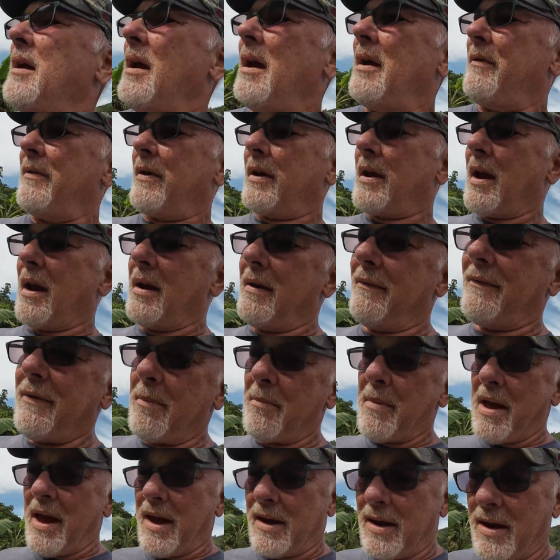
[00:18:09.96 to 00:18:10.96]
Every kind of
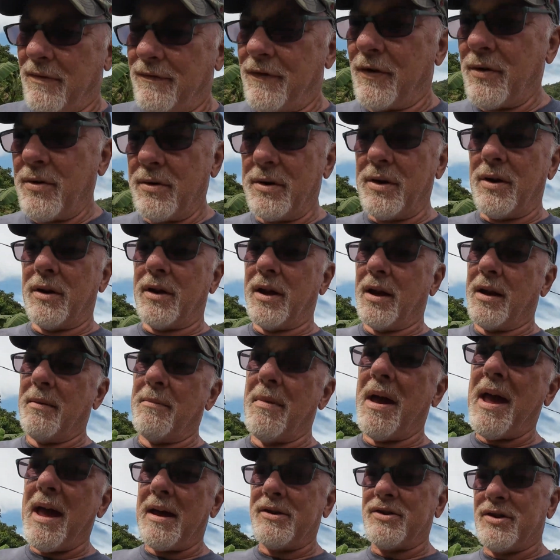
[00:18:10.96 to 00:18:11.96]
fruit you can
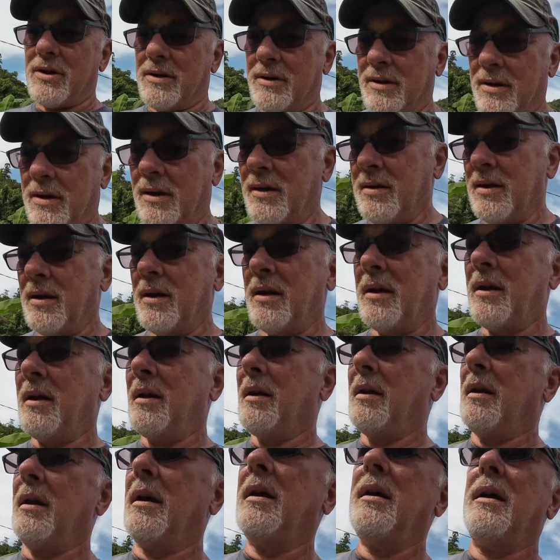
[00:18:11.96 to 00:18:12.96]
imagine
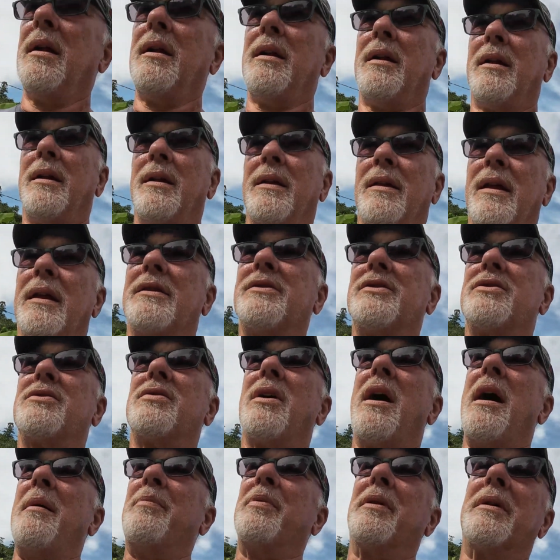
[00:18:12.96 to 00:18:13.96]
that's
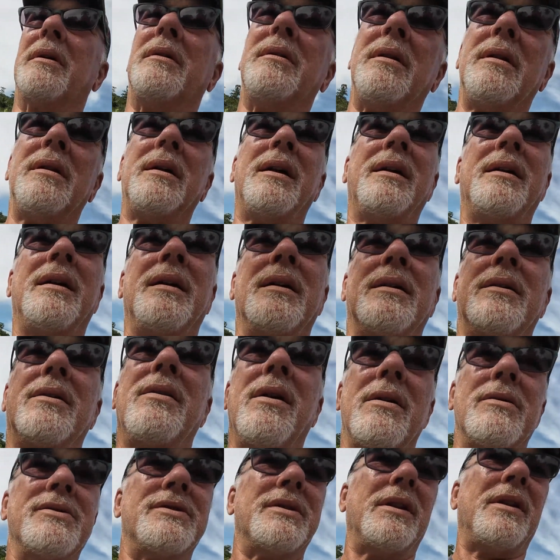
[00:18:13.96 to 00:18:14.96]
tropical
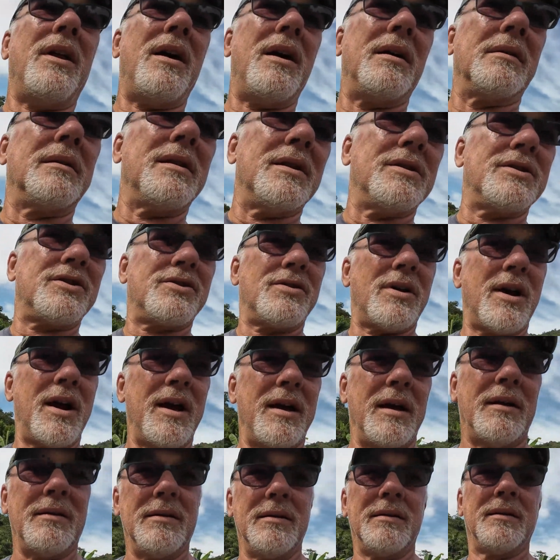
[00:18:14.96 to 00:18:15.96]
grows along this
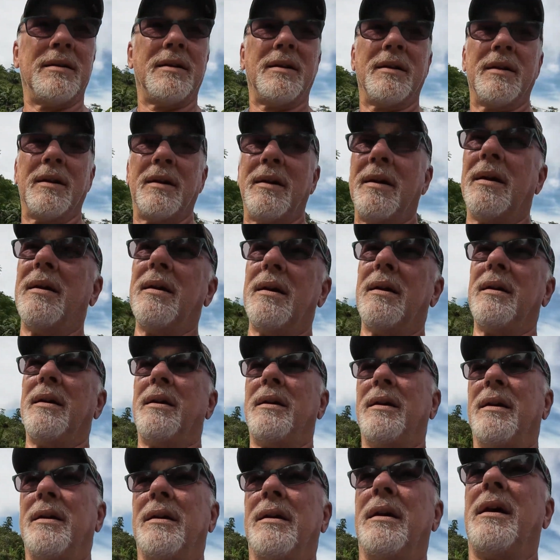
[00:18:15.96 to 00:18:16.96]
trail.
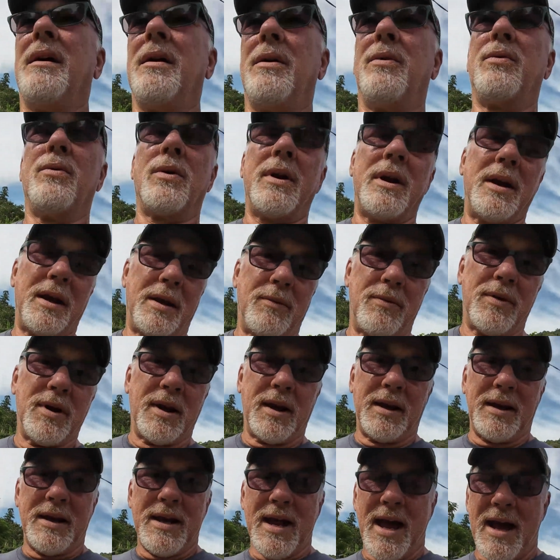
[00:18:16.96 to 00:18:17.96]
Really,
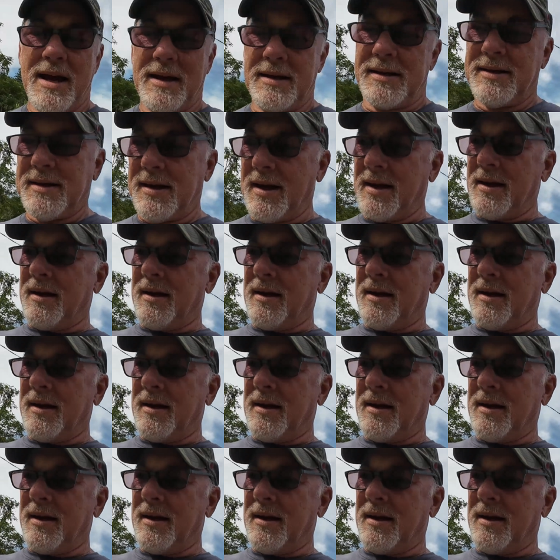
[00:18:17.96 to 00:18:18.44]
really nice.